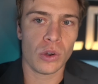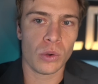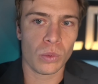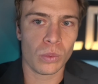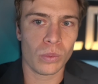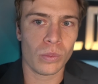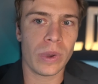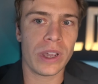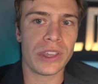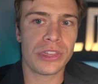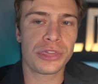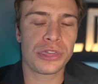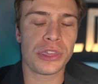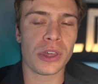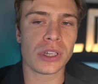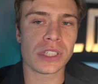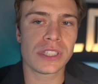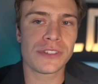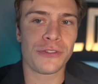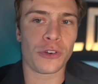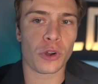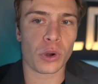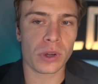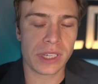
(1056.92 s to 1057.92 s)
With
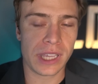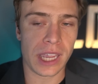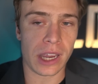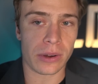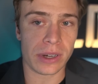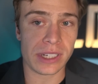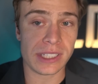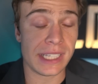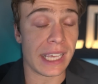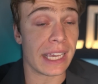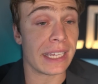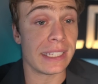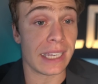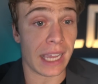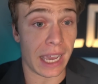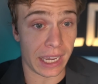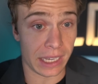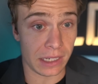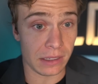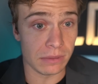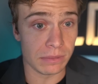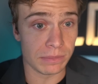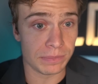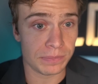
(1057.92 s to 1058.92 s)
those four carries, he had
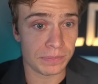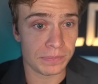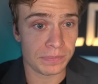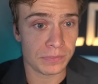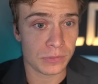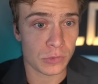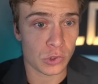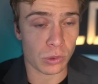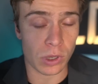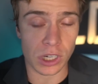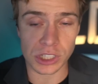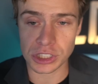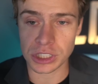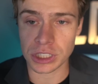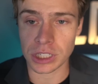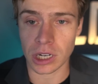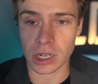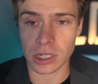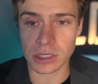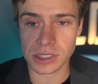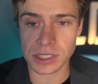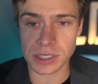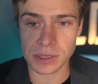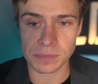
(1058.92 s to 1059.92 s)
nine rushing
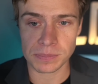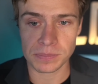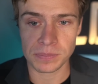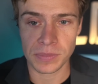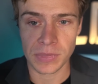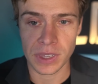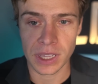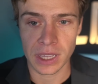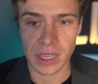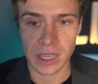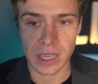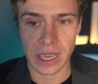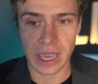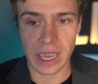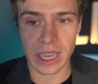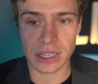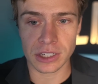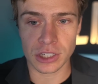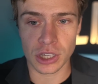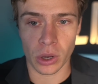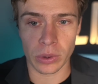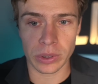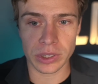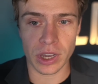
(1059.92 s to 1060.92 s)
yards.
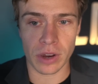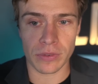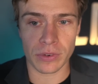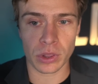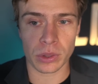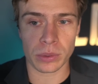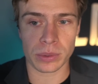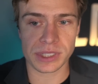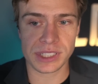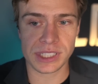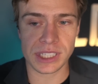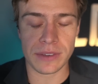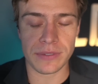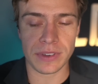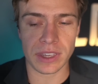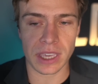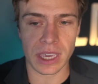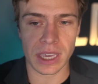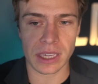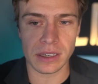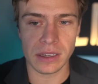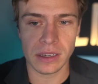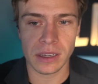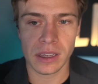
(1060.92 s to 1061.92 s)
And going over to the
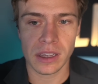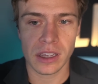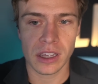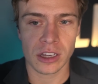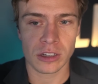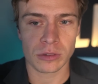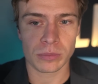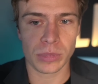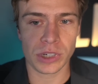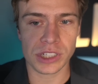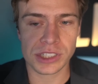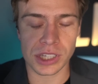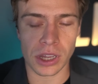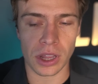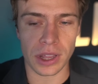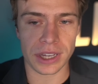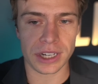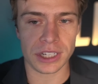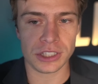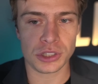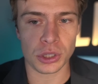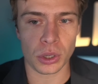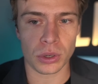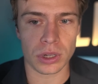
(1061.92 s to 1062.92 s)
receiving end, Breece Hall
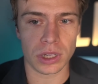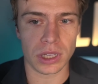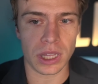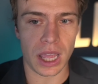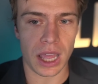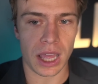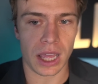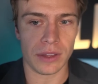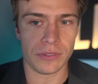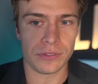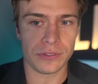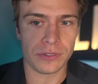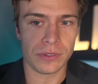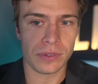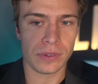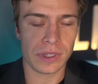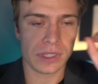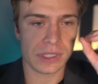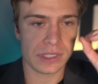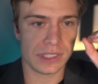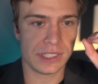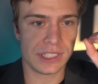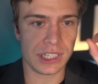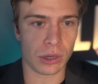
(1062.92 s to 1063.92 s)
had a total of
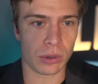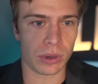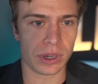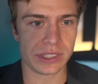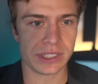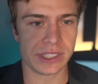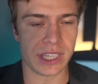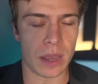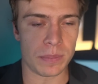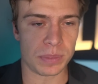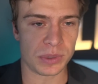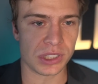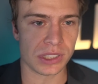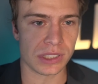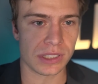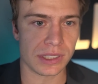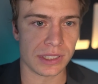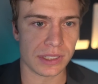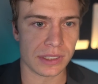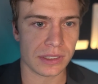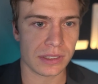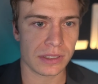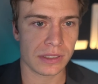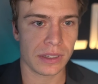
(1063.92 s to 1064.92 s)
zero
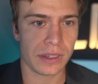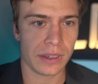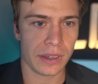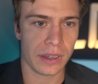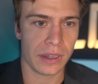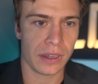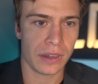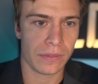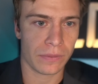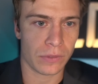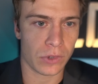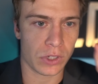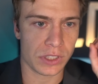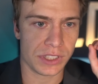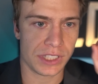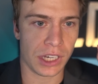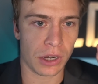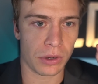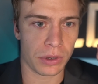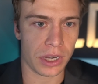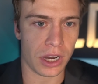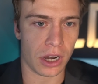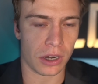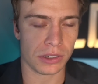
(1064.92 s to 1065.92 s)
receptions for
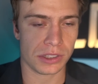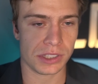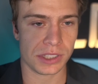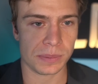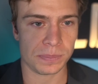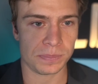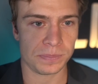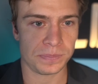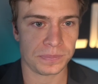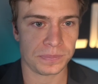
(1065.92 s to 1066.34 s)
zero yards.